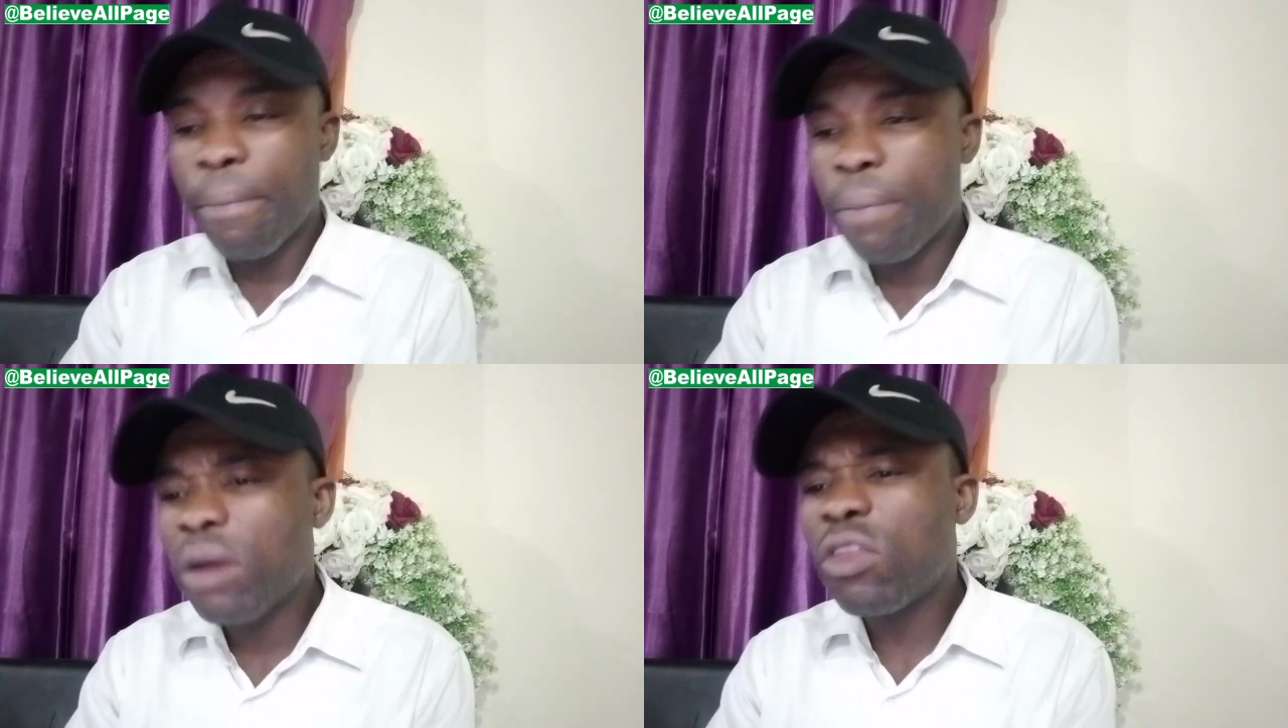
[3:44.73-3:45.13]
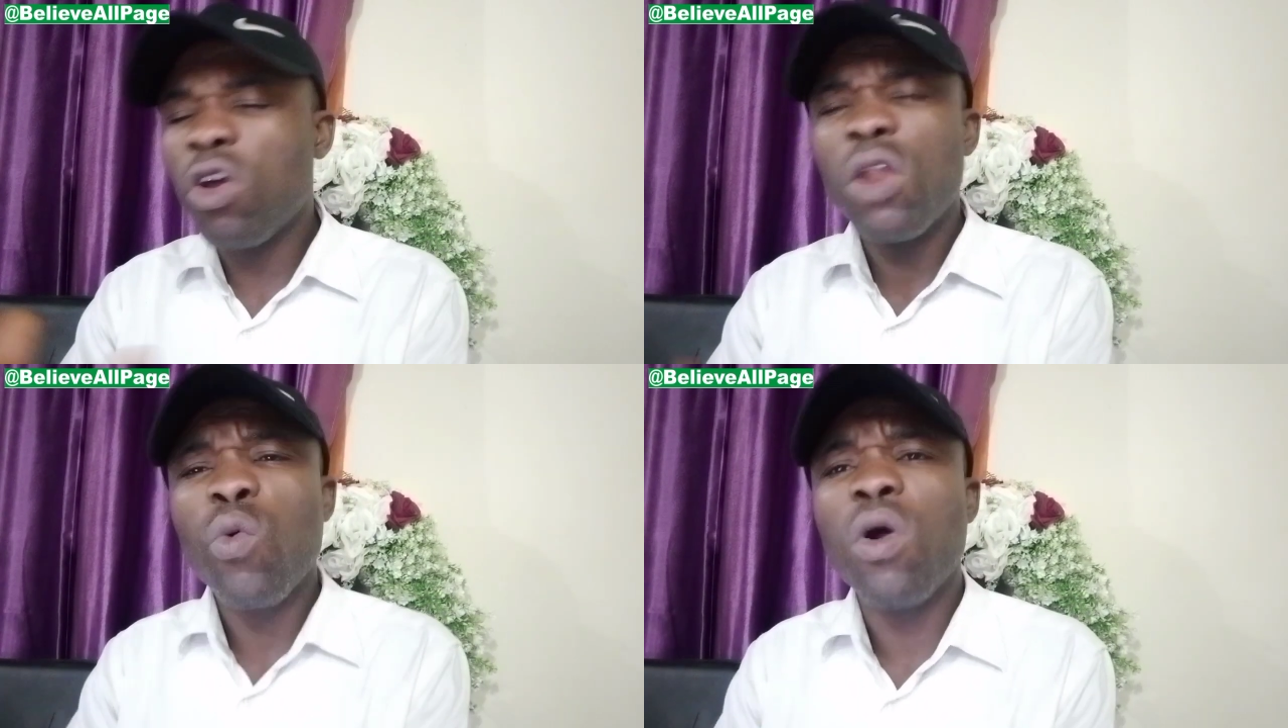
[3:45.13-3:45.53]
But the
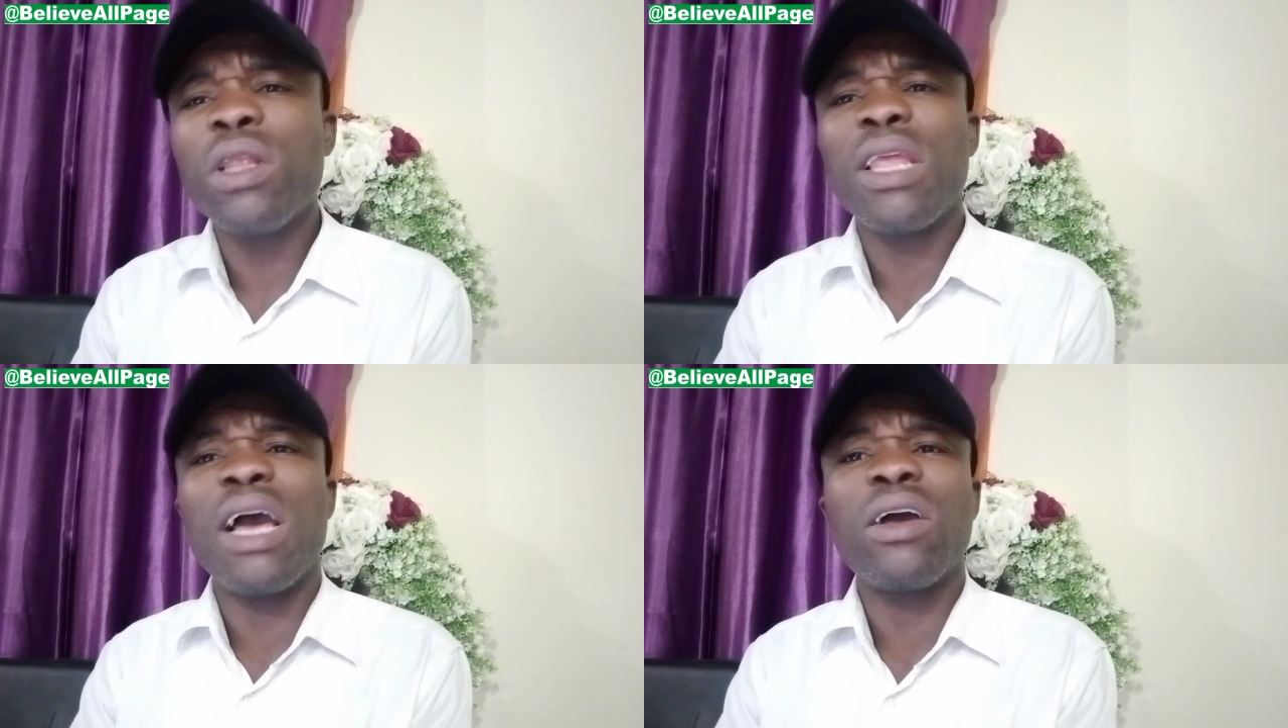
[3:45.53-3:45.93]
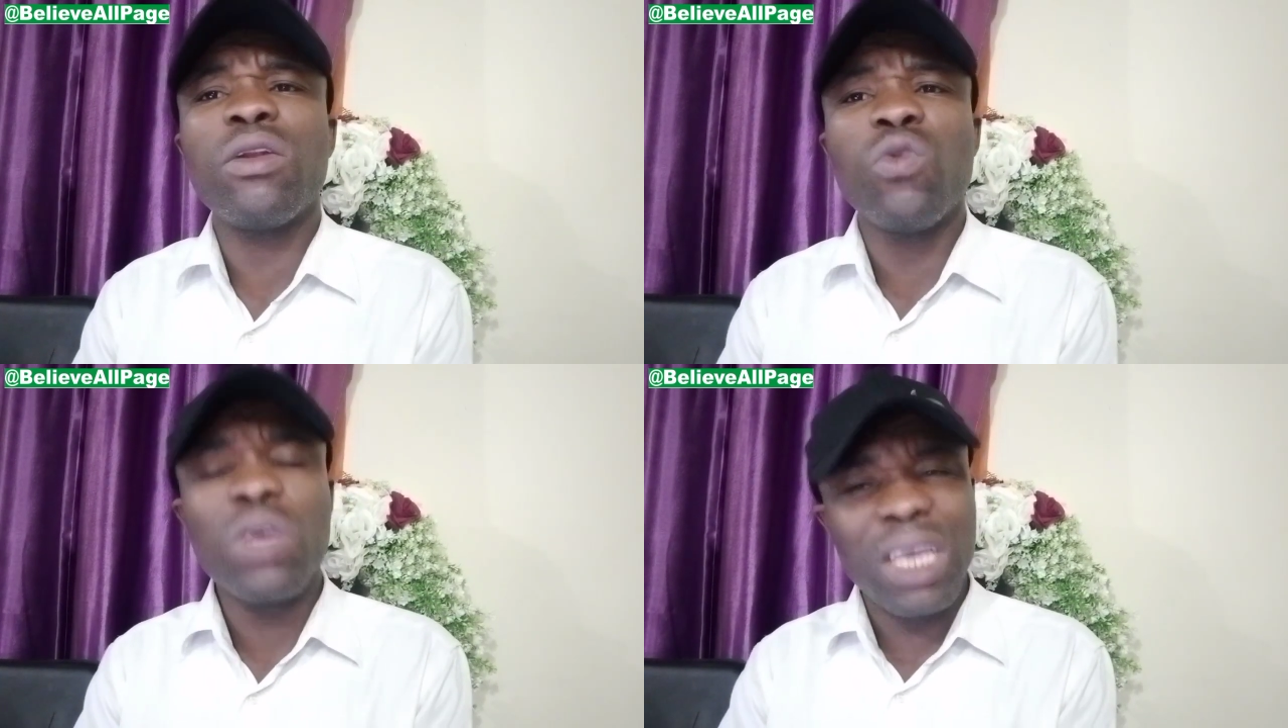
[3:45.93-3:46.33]
only one they are
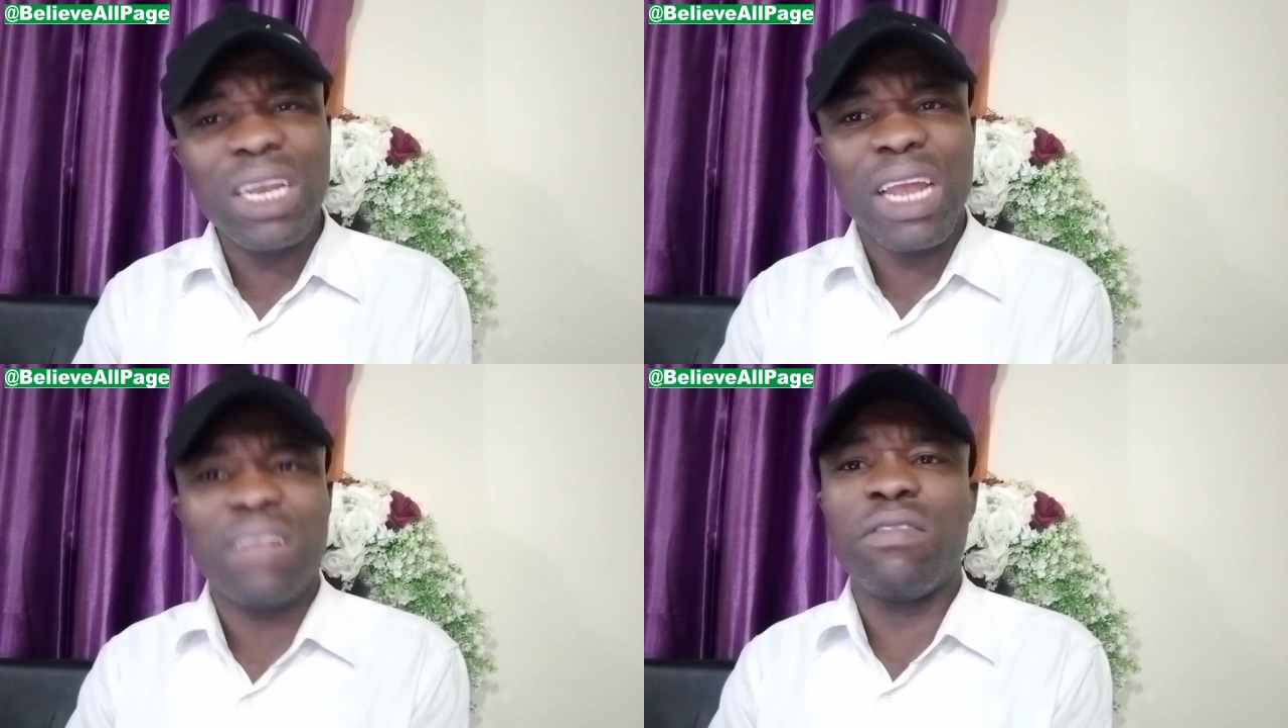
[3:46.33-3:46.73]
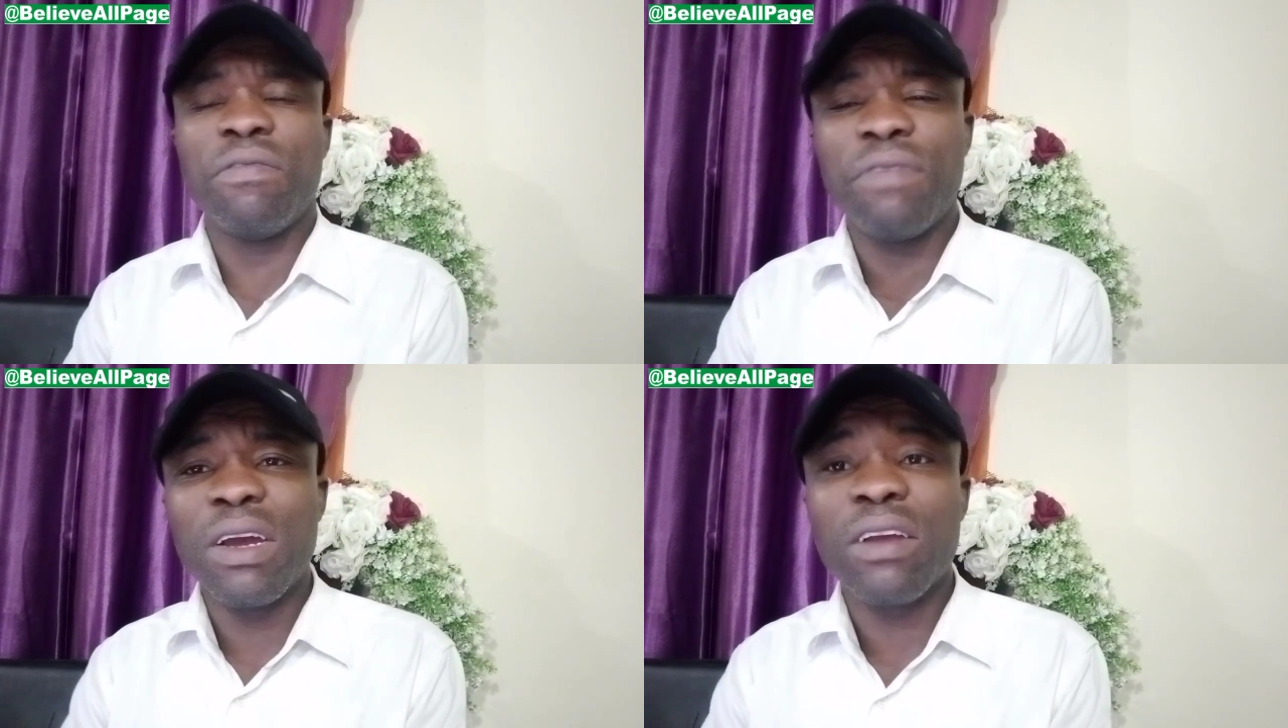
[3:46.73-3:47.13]
looking at
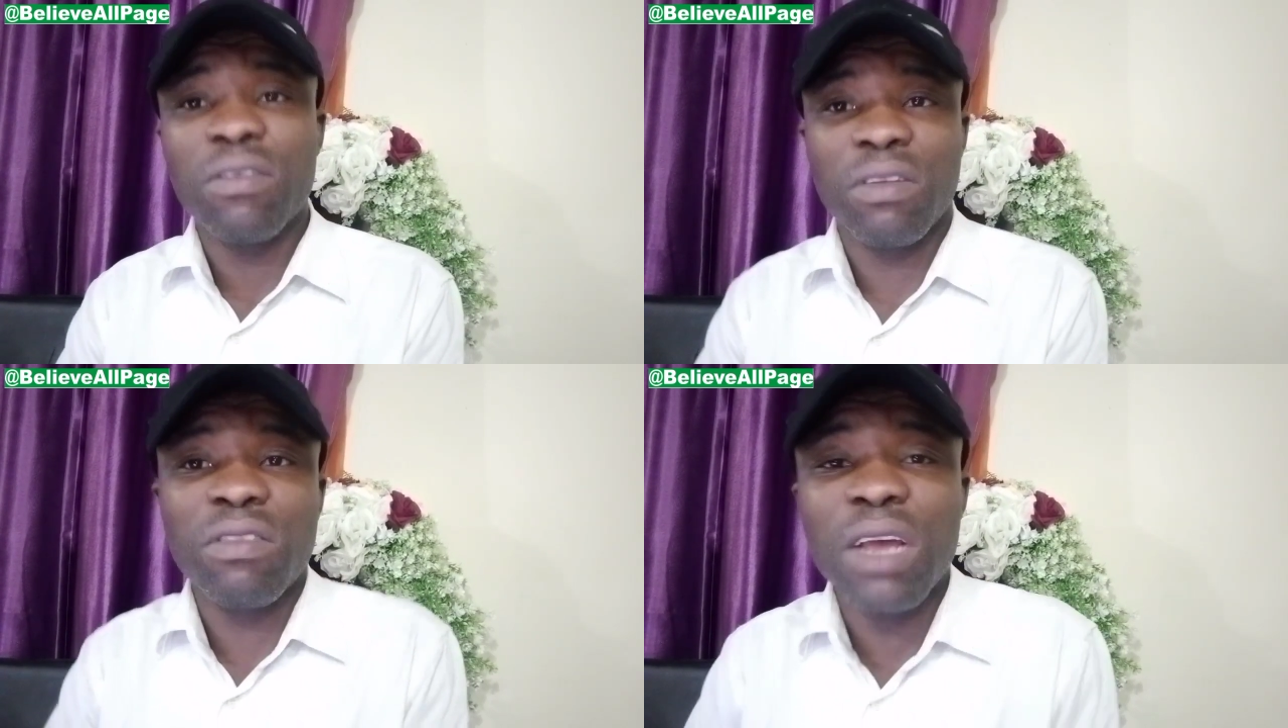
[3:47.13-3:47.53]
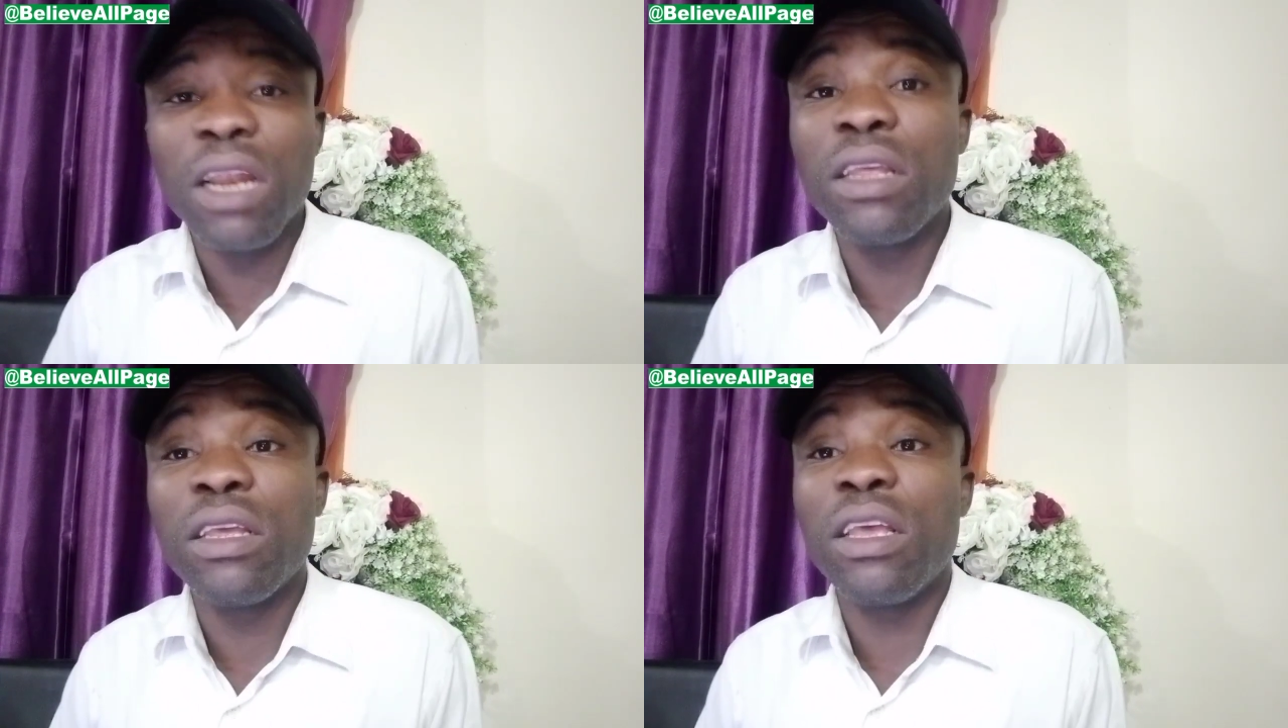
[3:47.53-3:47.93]
very
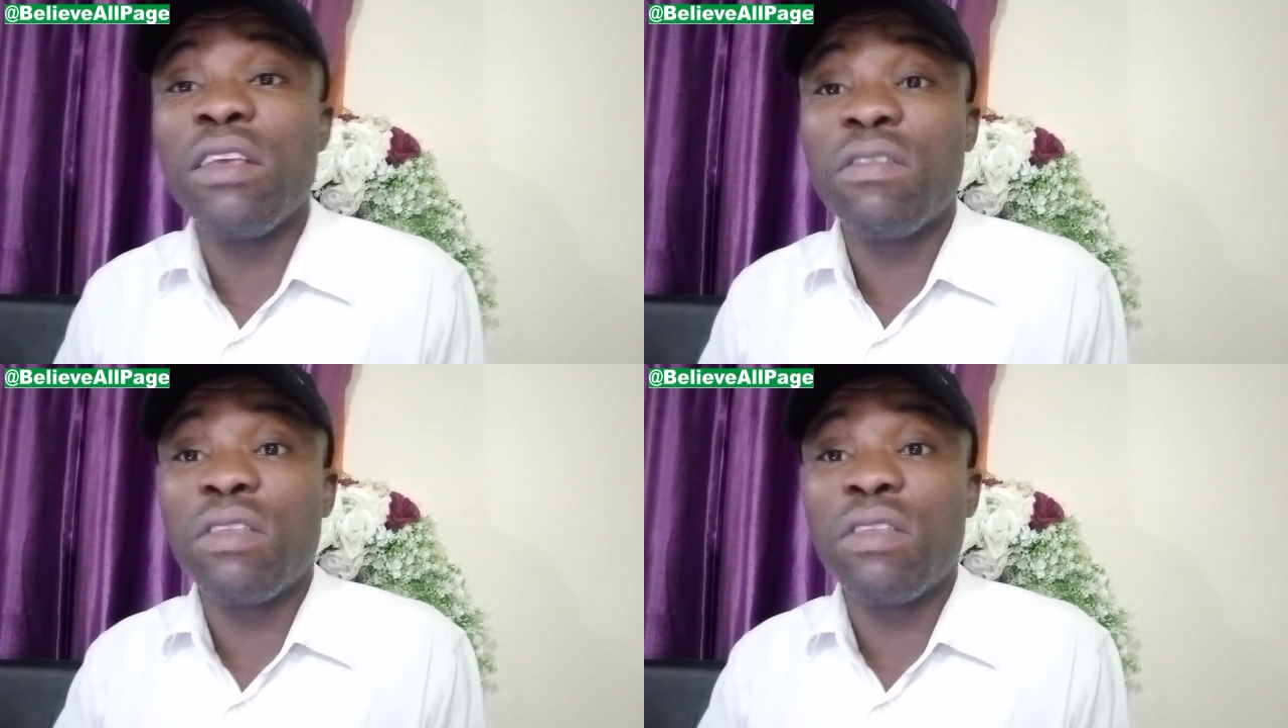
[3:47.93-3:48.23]
critically is